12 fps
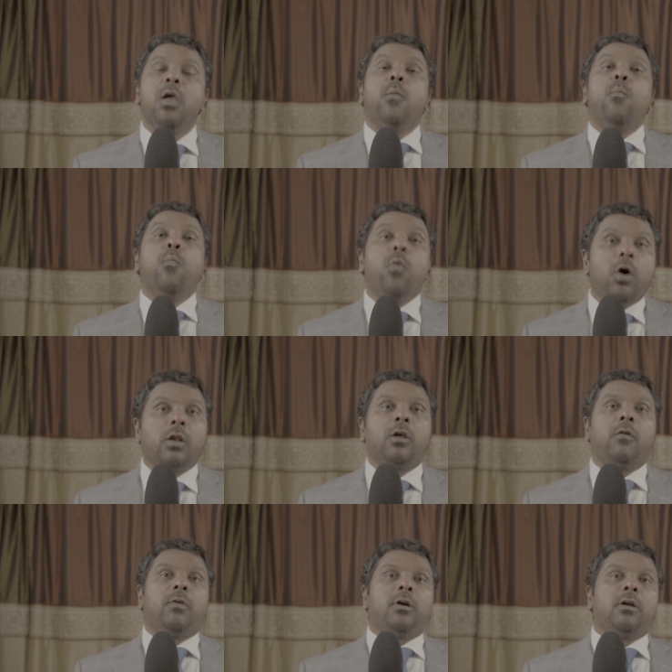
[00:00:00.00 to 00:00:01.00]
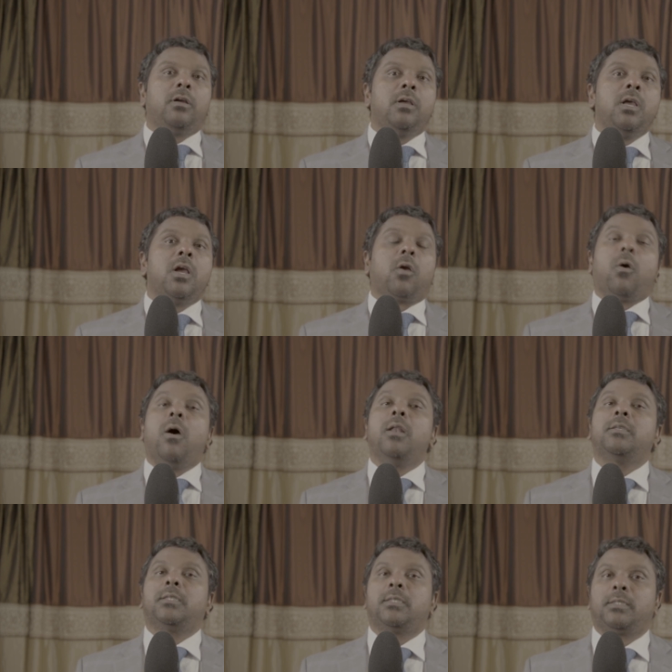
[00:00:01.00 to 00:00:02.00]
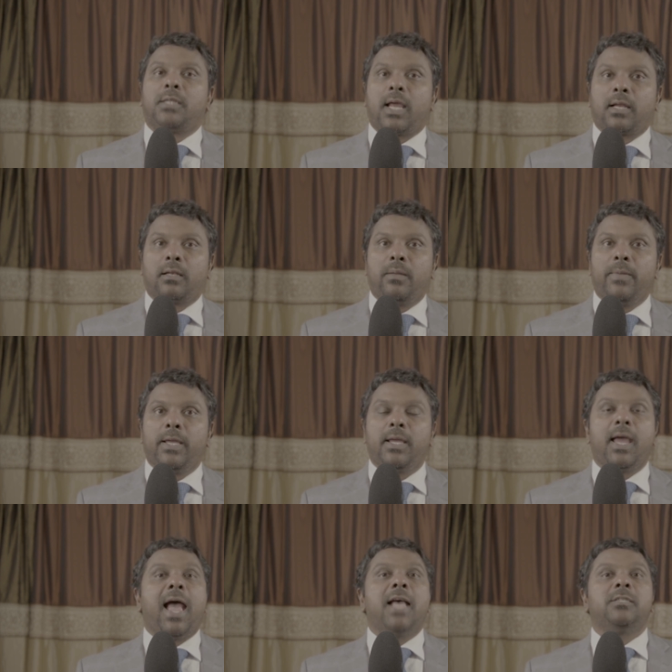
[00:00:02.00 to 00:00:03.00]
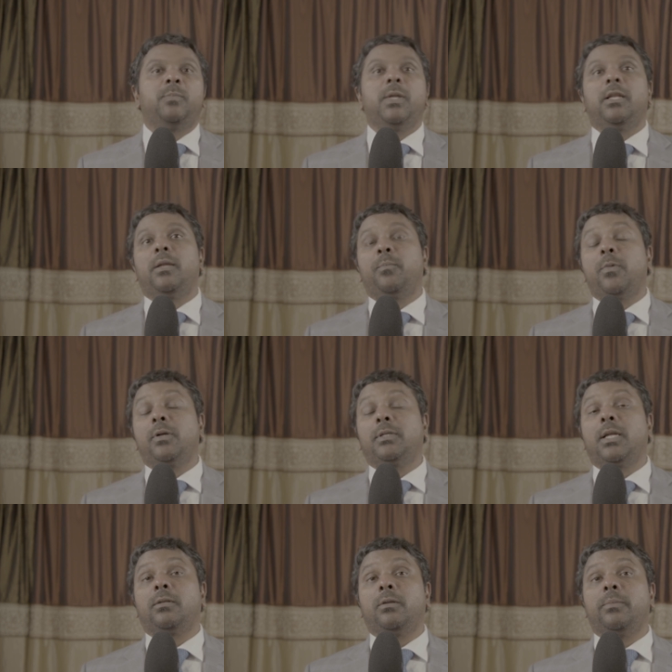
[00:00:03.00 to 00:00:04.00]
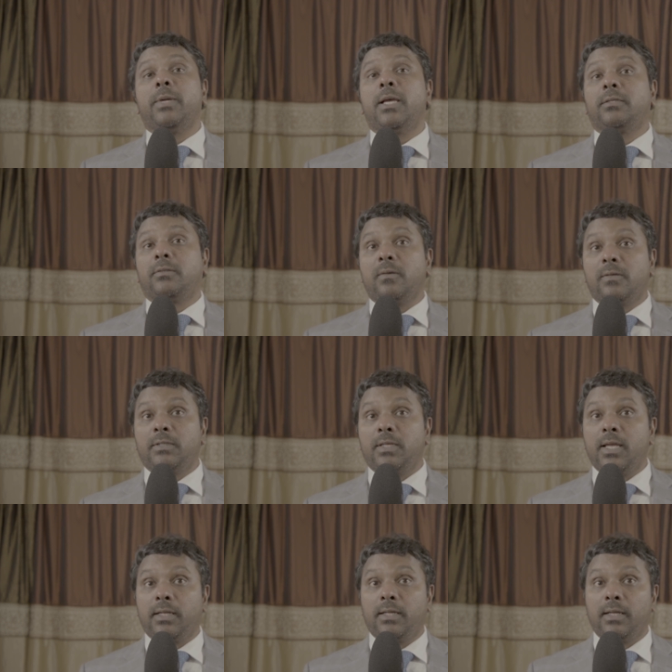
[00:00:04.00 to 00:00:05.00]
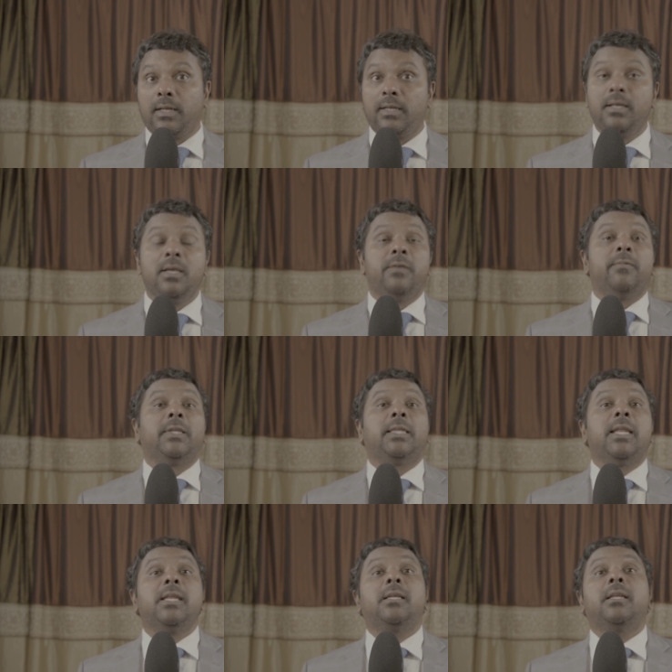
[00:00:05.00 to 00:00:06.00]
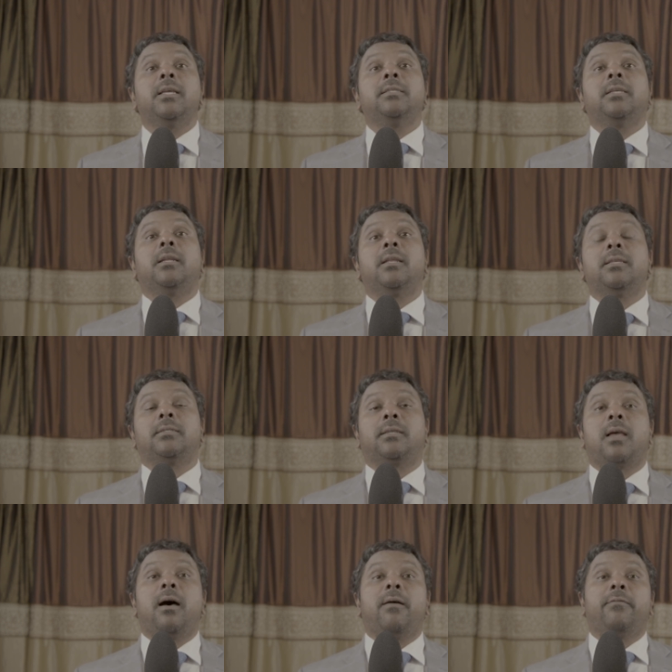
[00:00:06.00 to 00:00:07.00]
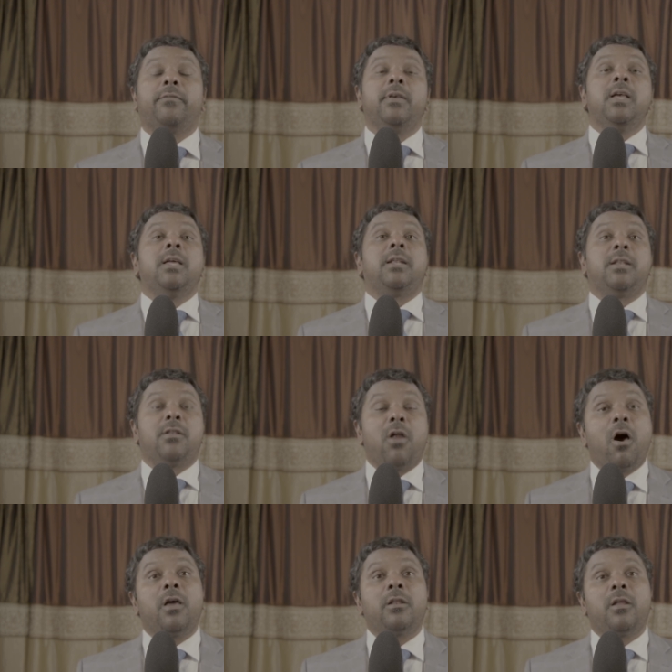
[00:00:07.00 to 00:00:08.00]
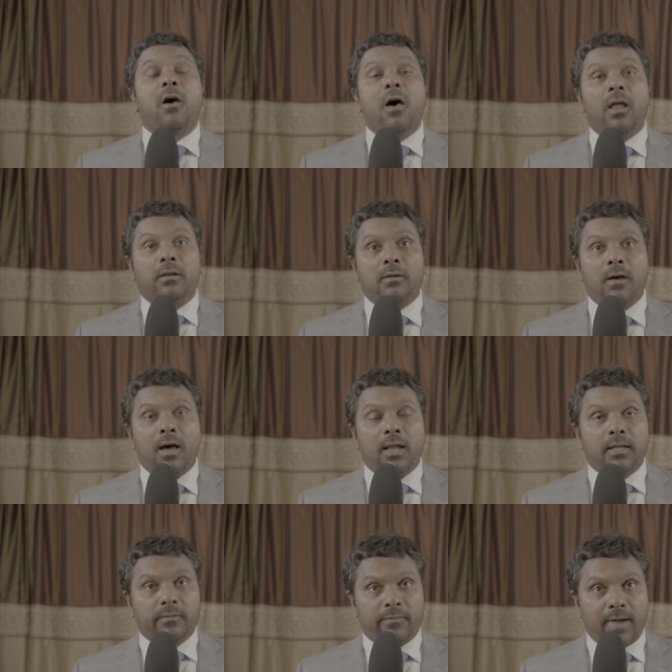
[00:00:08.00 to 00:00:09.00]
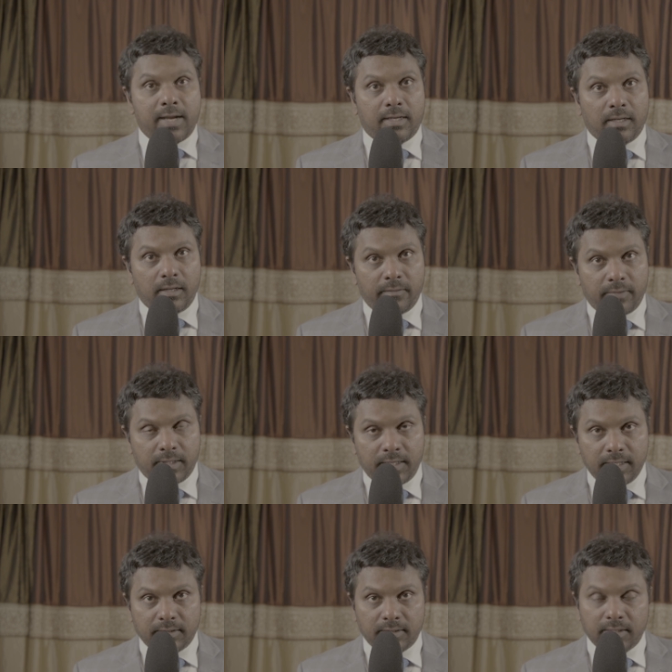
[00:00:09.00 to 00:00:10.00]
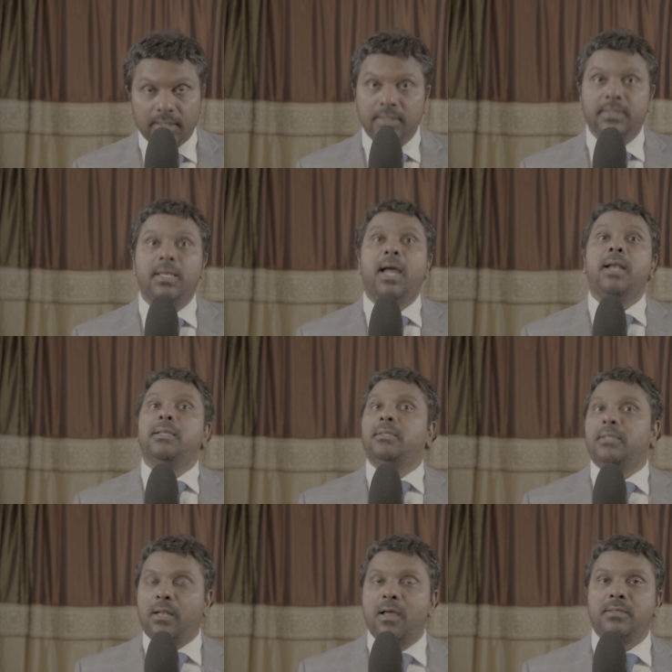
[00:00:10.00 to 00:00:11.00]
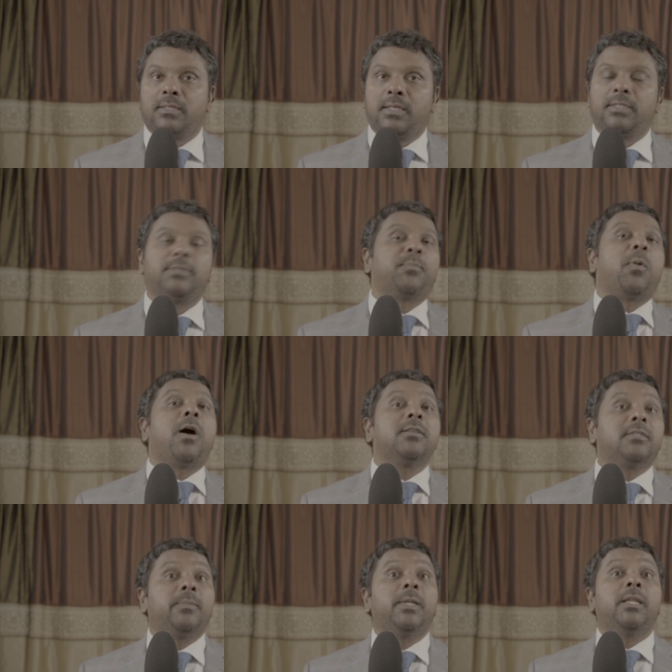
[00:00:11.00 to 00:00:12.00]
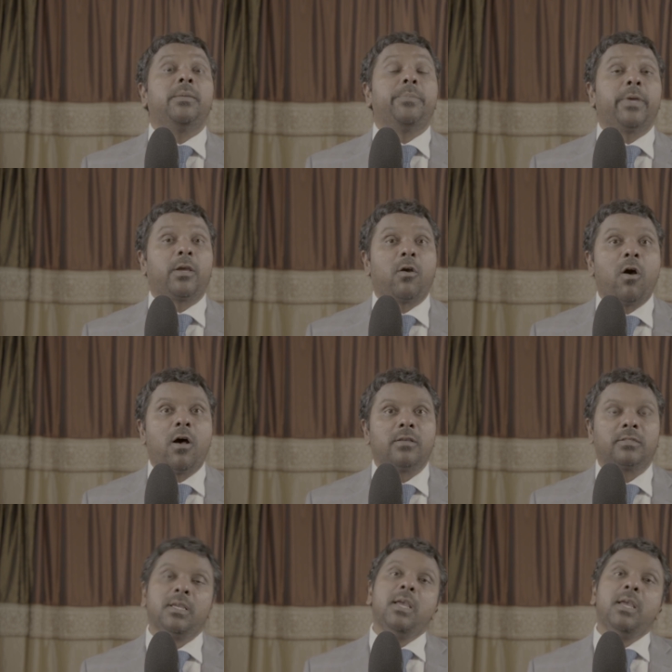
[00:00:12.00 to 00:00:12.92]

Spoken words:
Moreover, cholecystectomy has been reported to be associated with an increased risk of non alcoholic fatty liver disease and cirrhosis, possibly because